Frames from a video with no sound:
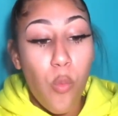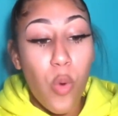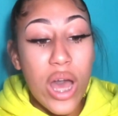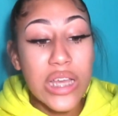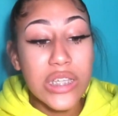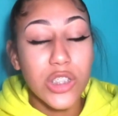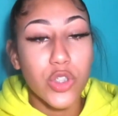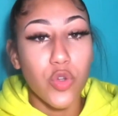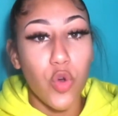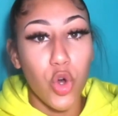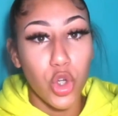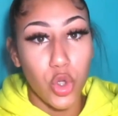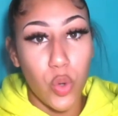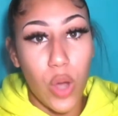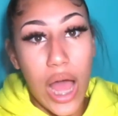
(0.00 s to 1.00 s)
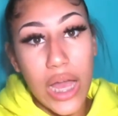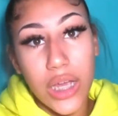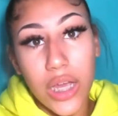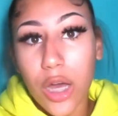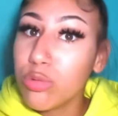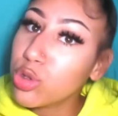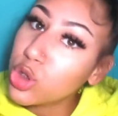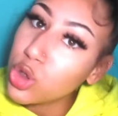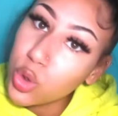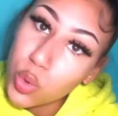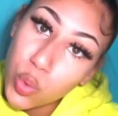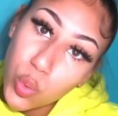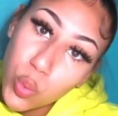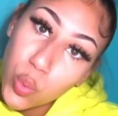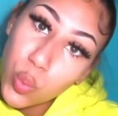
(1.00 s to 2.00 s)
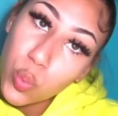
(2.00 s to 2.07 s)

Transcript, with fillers: what school do i go to